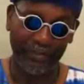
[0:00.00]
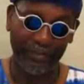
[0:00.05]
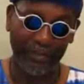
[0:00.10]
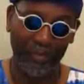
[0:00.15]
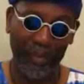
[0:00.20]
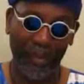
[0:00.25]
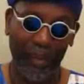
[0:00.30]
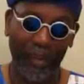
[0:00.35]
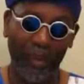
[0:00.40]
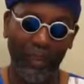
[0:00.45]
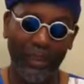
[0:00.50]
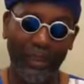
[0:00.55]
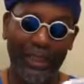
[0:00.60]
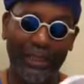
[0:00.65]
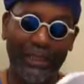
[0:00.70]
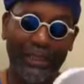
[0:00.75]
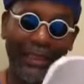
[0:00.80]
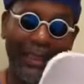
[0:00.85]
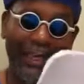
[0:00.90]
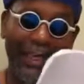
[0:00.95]
because
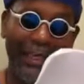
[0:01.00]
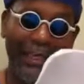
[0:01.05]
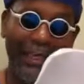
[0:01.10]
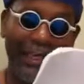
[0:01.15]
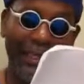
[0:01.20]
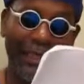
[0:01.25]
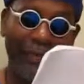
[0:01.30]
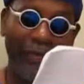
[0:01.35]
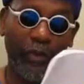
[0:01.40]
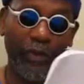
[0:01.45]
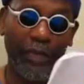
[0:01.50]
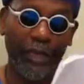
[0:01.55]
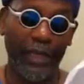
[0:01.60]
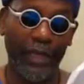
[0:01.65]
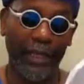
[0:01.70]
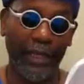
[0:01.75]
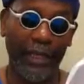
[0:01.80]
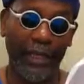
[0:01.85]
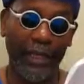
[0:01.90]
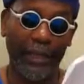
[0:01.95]
at the end here, well, near
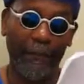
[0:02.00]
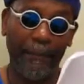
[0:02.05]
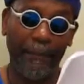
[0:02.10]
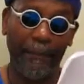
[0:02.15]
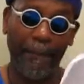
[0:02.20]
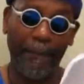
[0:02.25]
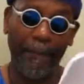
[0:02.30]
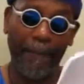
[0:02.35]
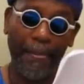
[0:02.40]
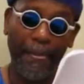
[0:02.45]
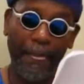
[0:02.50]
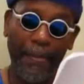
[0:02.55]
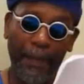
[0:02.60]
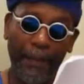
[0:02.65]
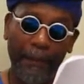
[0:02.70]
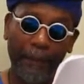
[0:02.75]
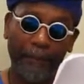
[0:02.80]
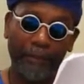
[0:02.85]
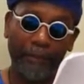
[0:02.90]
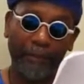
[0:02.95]
the end,
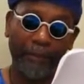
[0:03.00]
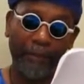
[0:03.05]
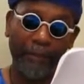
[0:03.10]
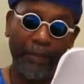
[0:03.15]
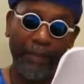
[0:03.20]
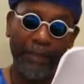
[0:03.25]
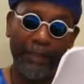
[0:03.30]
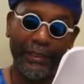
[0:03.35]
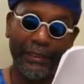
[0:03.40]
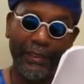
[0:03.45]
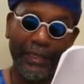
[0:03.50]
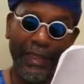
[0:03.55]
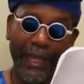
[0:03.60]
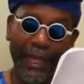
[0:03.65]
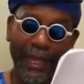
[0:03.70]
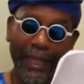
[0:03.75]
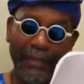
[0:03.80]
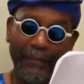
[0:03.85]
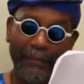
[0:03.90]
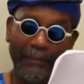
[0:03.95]
this
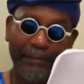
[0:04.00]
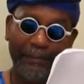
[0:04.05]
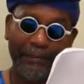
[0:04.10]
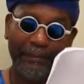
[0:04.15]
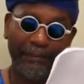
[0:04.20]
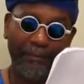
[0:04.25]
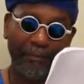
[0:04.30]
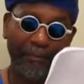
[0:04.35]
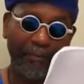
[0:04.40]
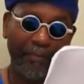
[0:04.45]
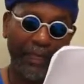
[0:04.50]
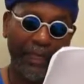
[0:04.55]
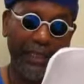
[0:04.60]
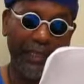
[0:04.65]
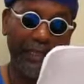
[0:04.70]
guy, he